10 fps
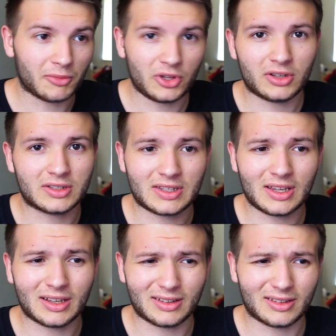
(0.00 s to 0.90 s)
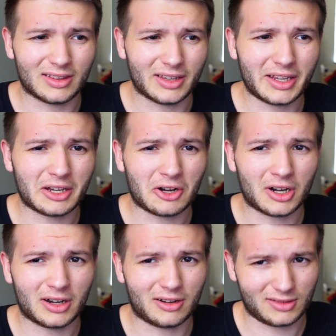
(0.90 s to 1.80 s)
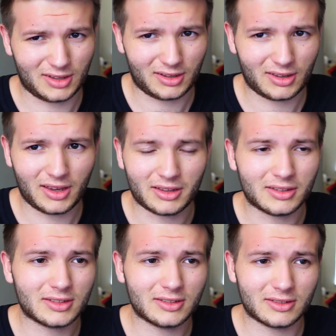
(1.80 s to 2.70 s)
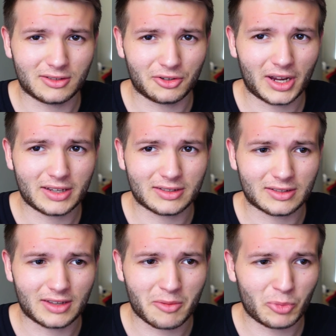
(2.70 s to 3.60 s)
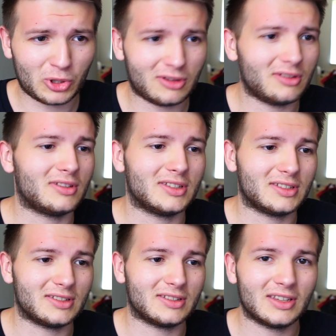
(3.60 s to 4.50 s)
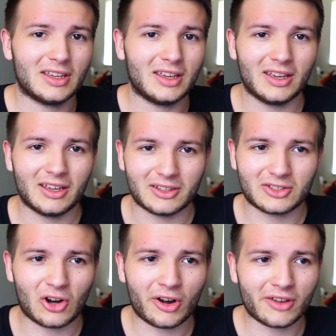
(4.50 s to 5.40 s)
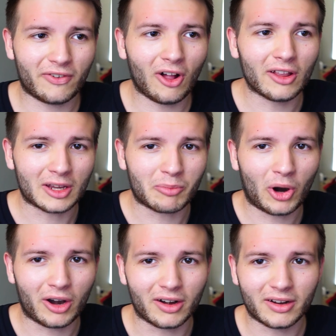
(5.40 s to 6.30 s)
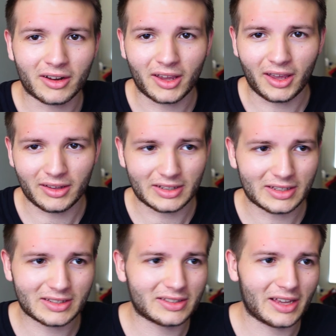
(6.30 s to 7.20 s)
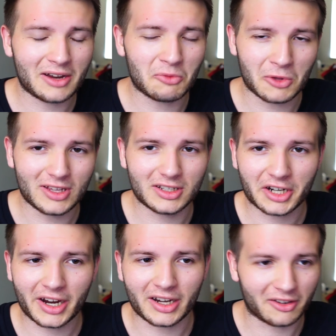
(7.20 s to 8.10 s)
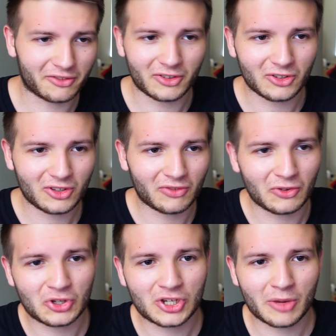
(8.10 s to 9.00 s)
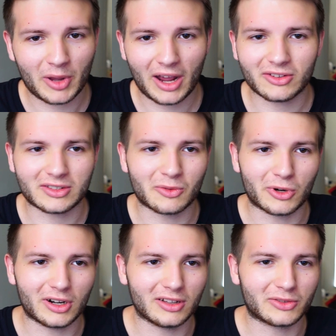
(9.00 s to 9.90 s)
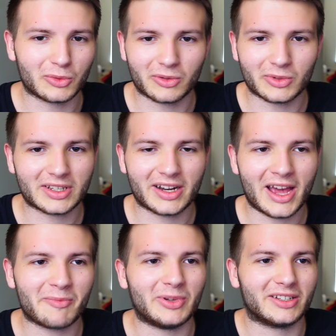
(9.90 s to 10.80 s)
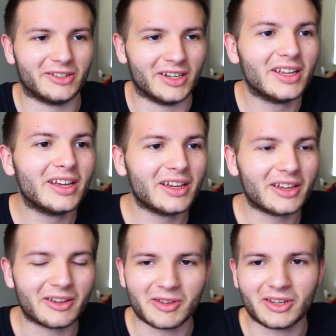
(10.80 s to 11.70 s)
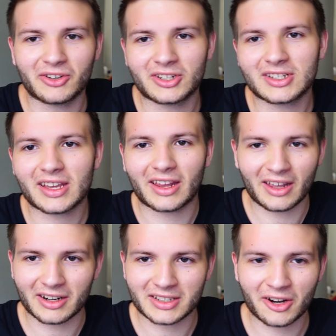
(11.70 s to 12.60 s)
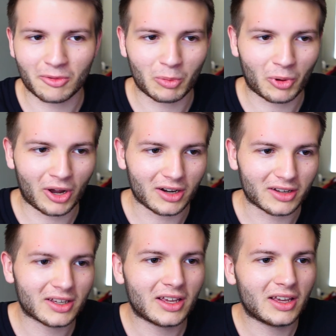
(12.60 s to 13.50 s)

You could see it leaning on, and I was like, yeah, this is your guys' sample. This is already falling apart, and it stayed within China. If you ship it out somewhere else, what's gonna happen to it? I mean, you're just gonna get a terrible product.